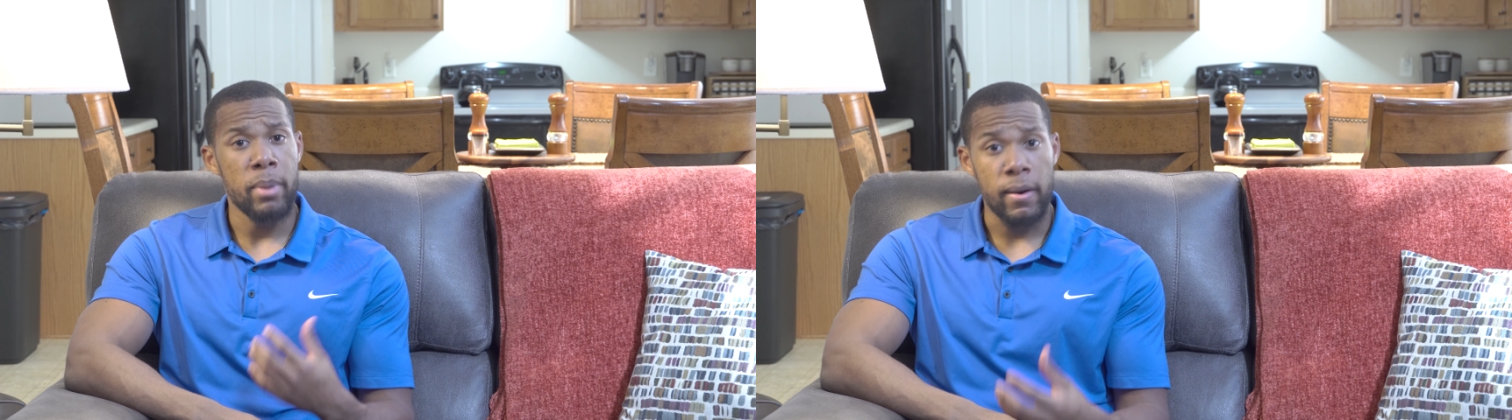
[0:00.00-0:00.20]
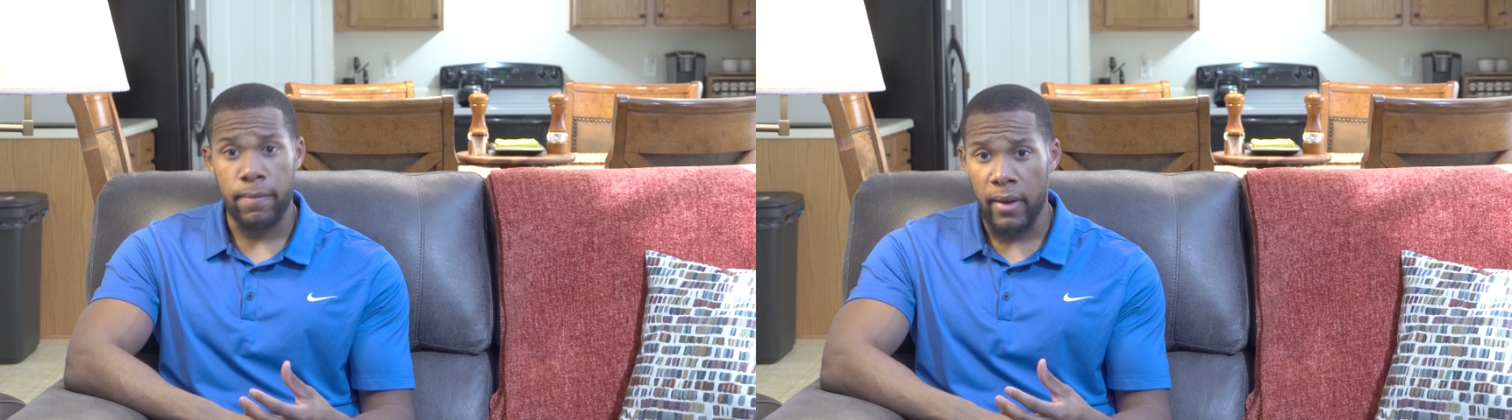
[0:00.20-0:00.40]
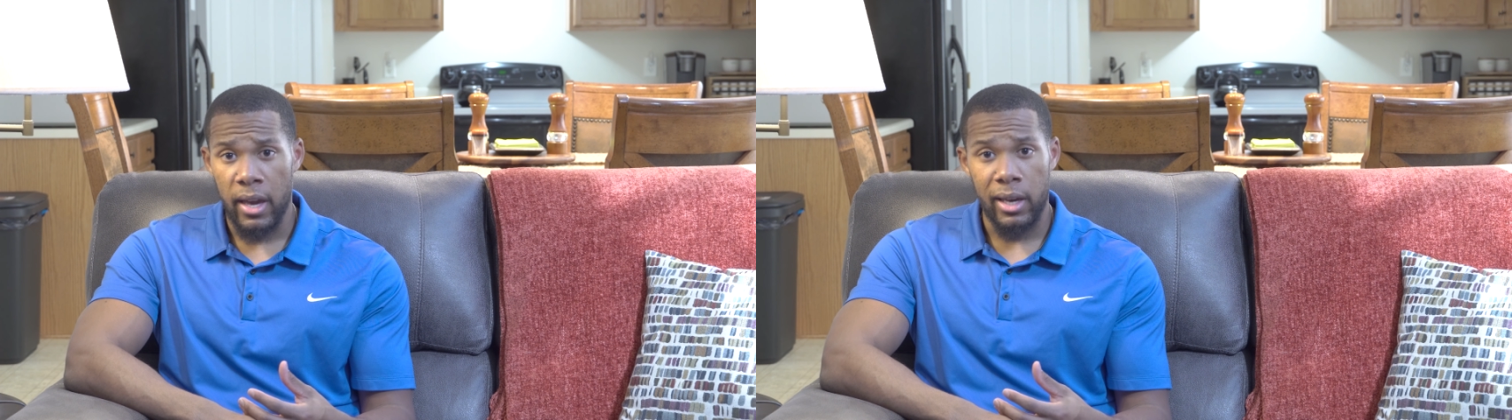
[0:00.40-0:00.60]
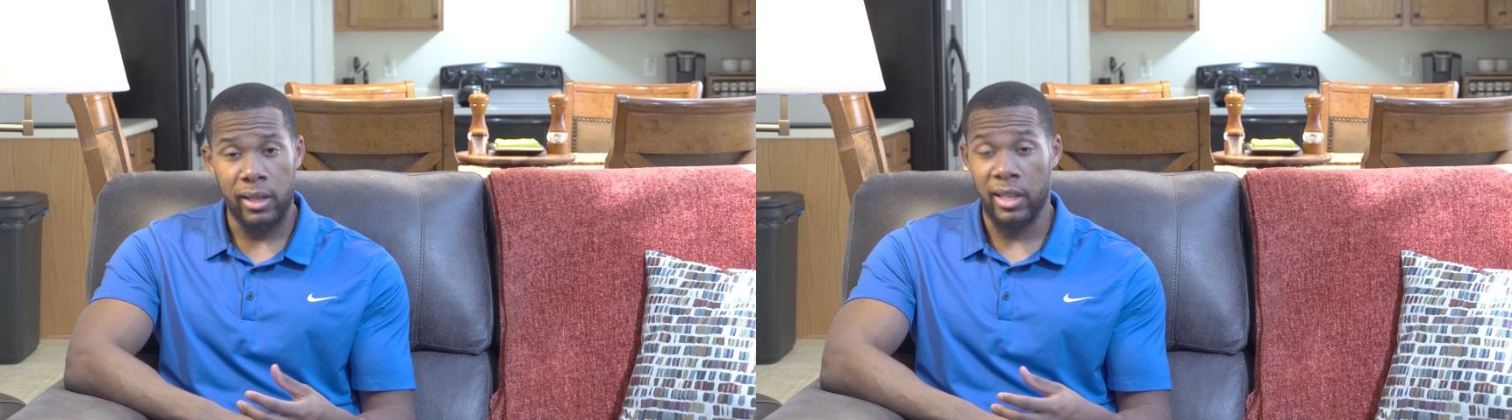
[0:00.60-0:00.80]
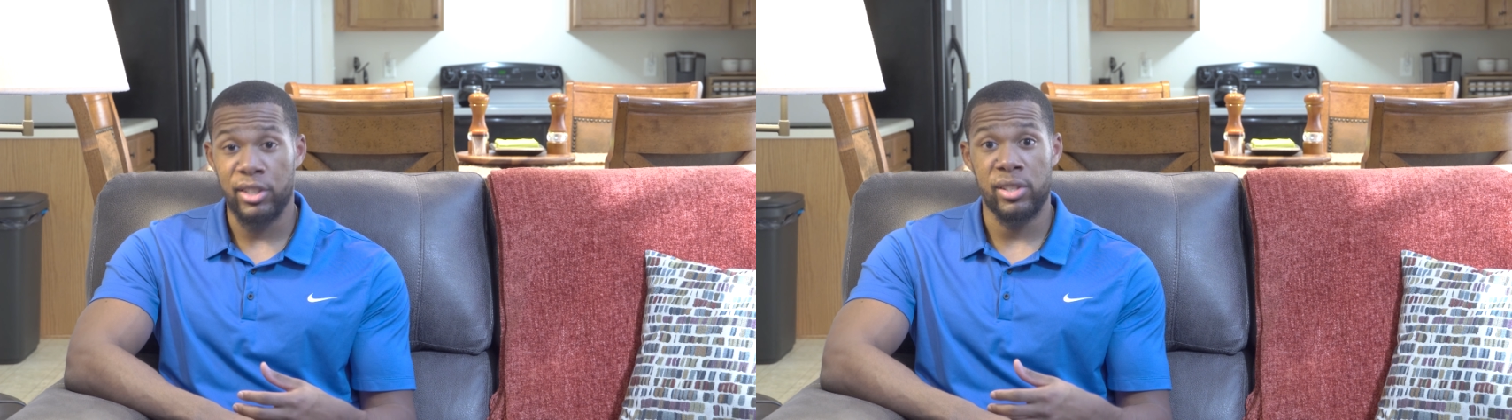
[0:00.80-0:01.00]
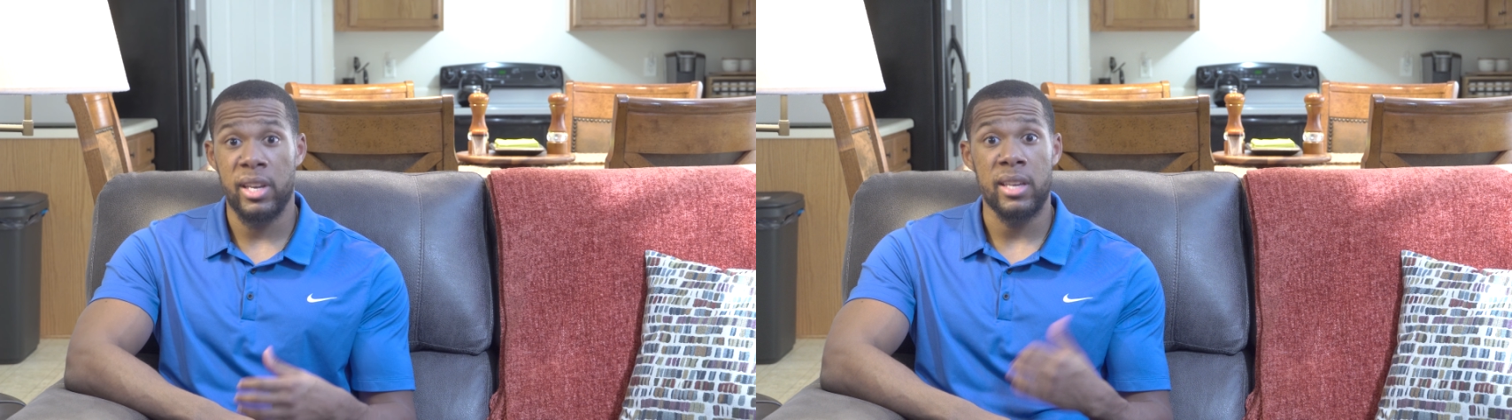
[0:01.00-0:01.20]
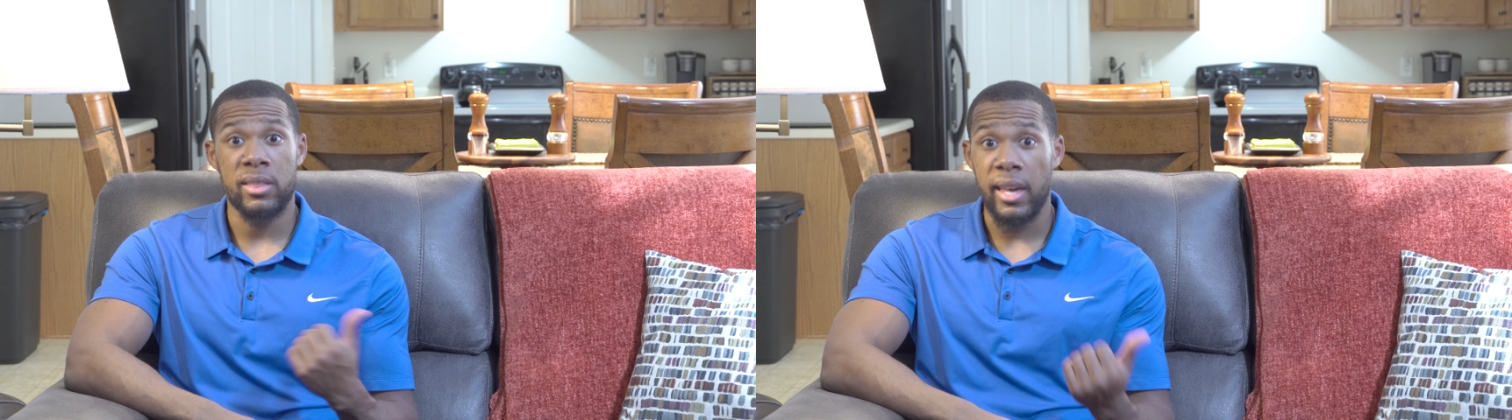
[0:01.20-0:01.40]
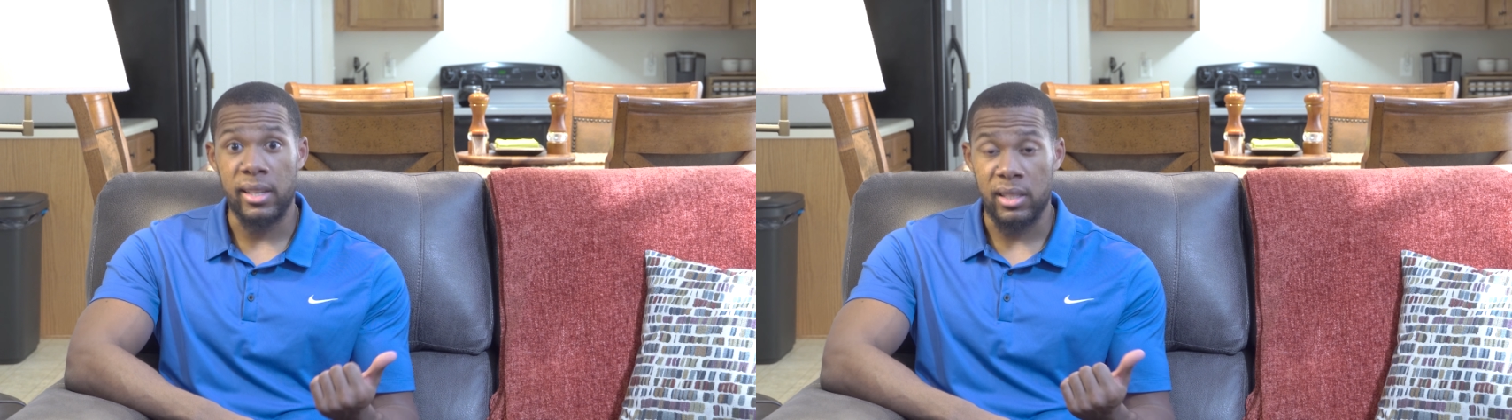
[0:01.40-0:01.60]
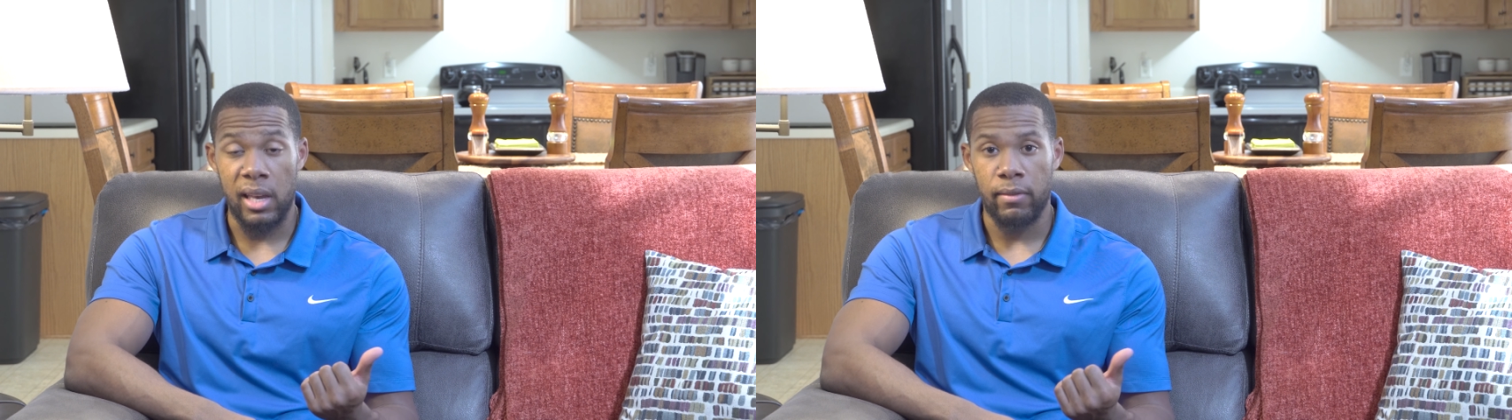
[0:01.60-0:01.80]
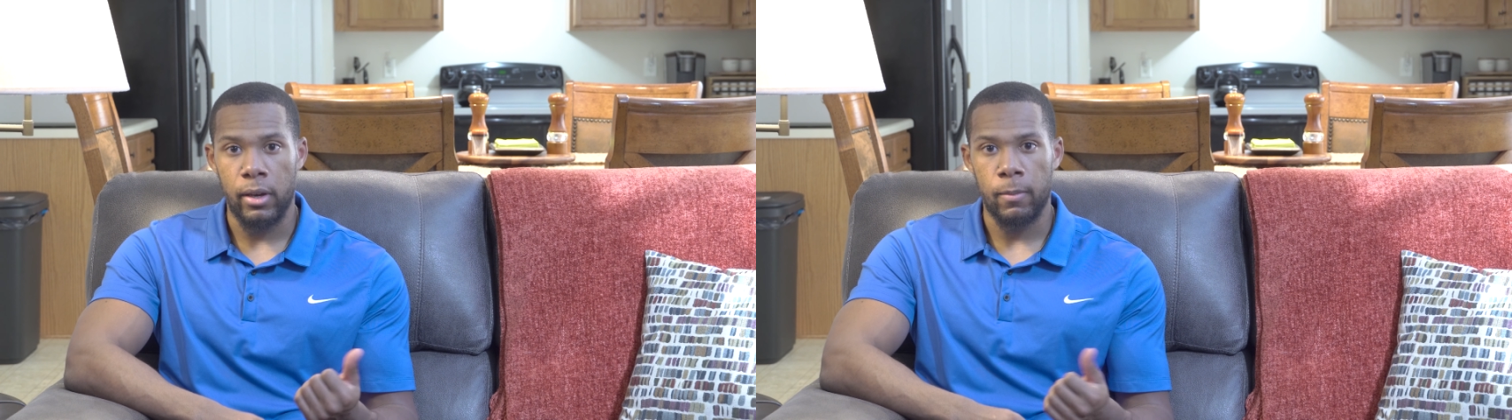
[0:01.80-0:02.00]
buffet, let's just say
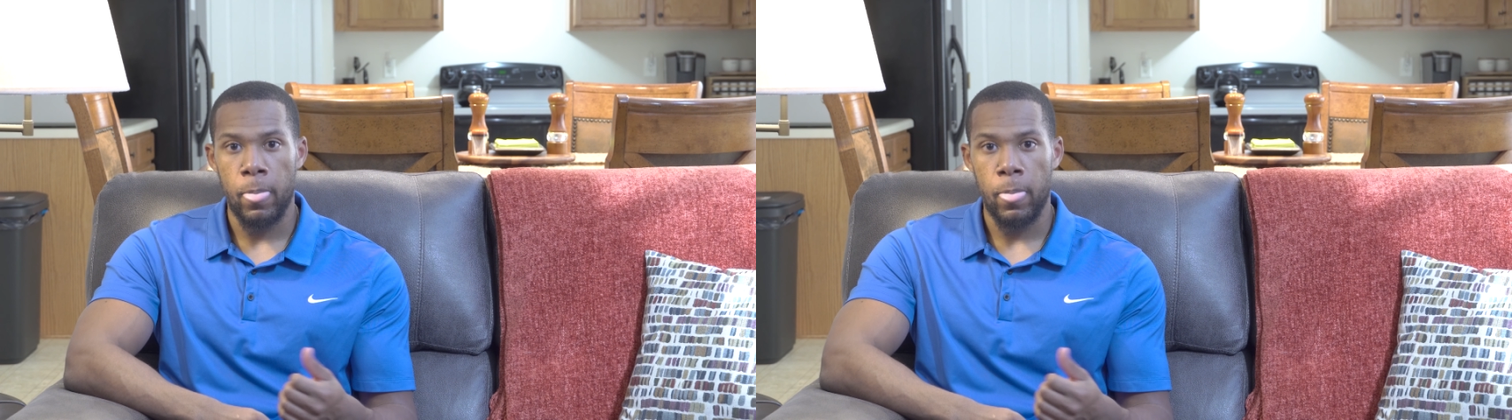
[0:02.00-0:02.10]
Thanksgiving